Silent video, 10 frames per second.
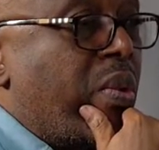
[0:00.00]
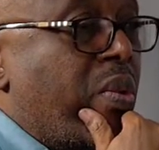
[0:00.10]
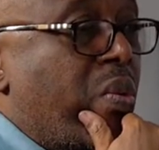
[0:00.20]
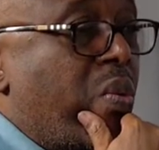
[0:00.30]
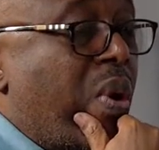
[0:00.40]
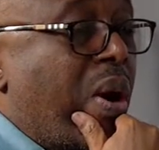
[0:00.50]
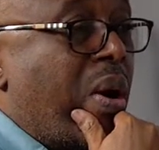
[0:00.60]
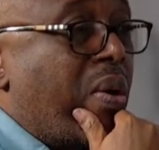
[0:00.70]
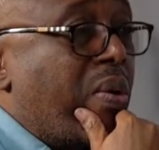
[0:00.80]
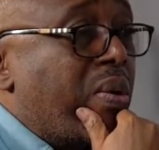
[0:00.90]
who are
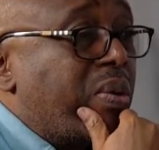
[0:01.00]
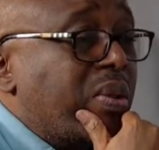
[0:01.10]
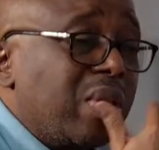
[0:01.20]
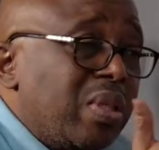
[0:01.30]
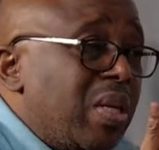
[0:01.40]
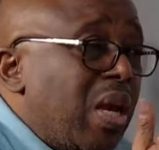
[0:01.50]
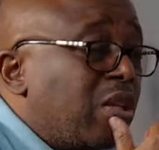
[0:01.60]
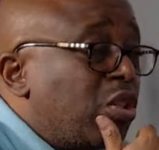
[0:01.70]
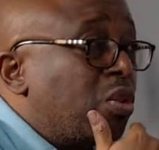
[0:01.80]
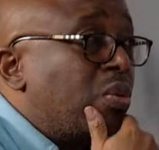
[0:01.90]
six
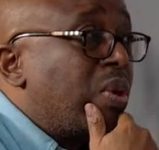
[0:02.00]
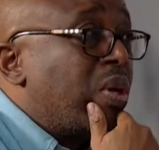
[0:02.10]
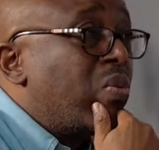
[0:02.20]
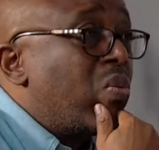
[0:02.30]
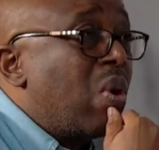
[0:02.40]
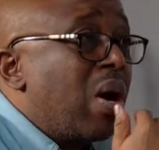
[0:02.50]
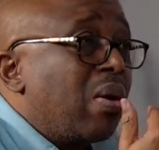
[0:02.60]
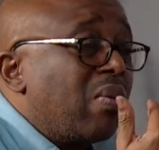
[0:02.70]
young children who are